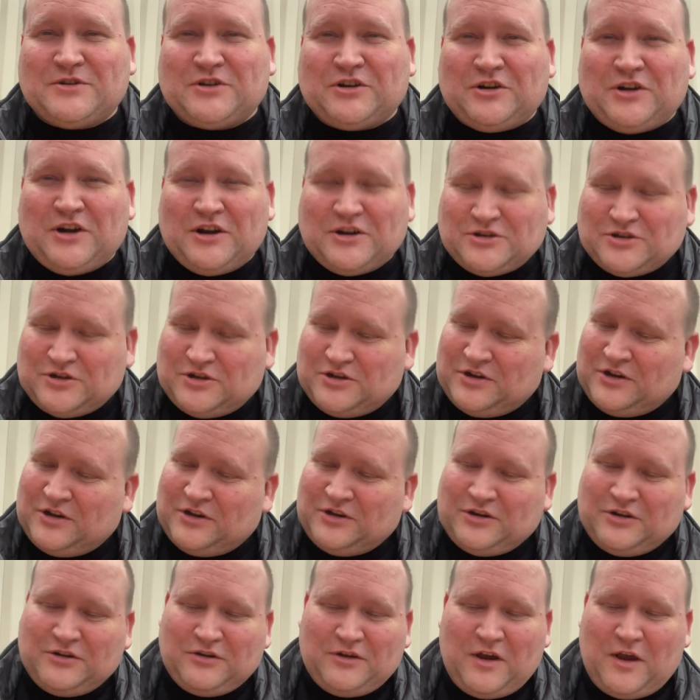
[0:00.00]
crushed
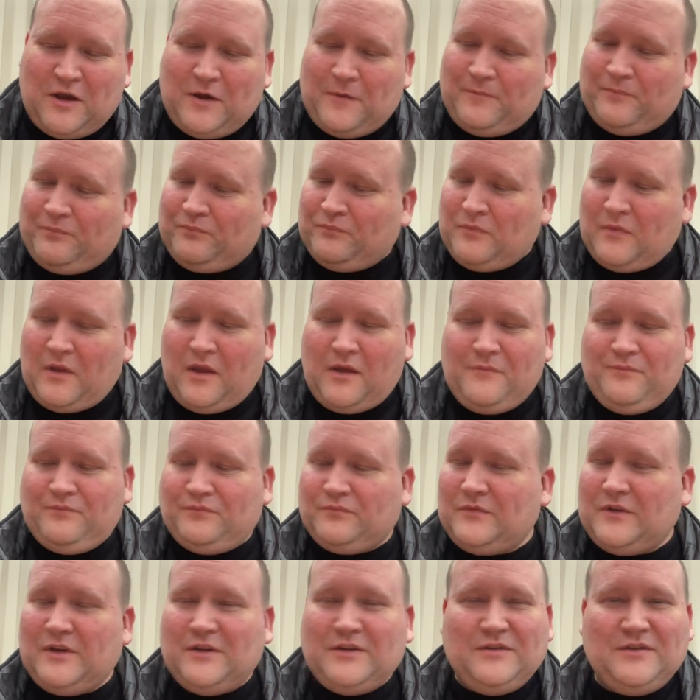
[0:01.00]
into it,
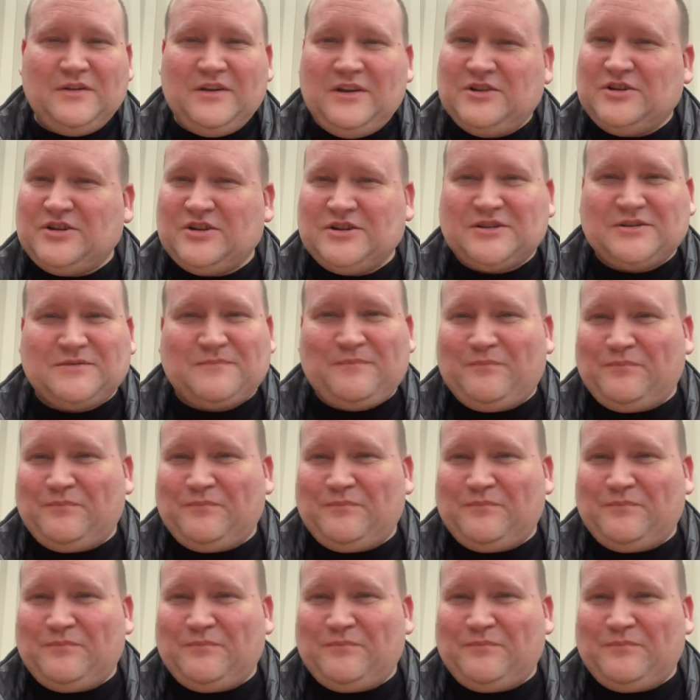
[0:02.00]
it just